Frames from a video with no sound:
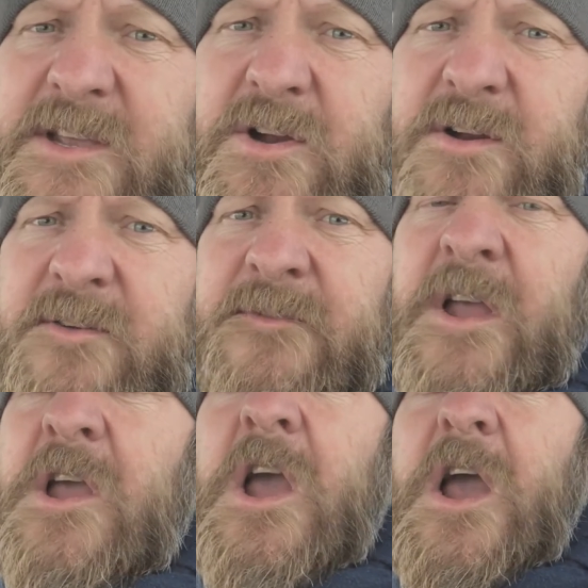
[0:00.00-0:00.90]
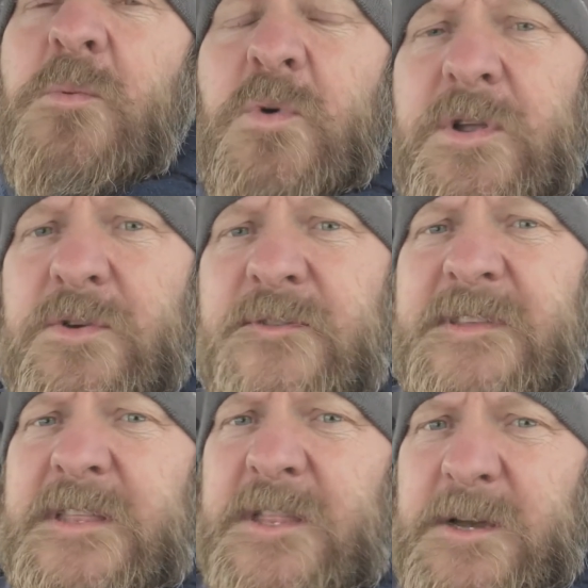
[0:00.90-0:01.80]
curve, and we're
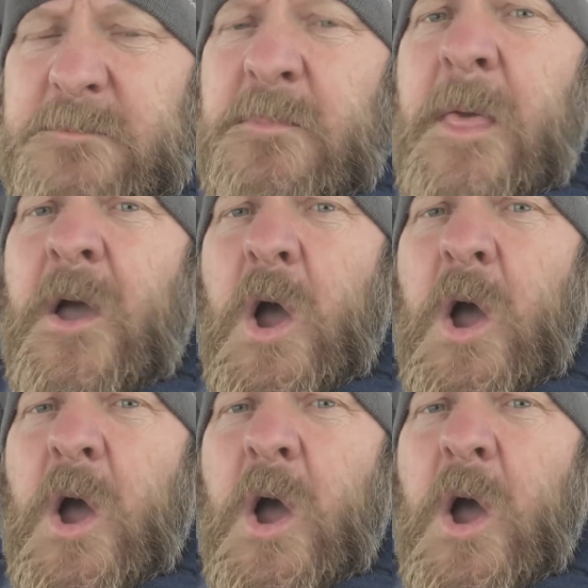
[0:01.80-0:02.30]
using them